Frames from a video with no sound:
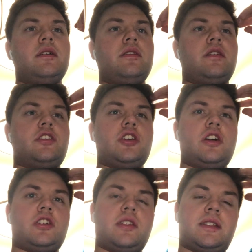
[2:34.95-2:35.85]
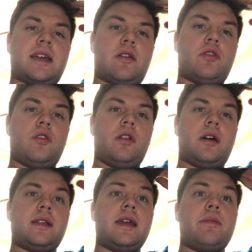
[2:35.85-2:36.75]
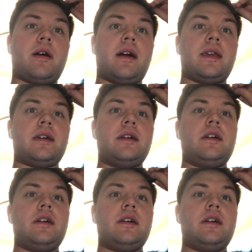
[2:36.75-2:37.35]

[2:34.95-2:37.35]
The church and the town hall are nearby.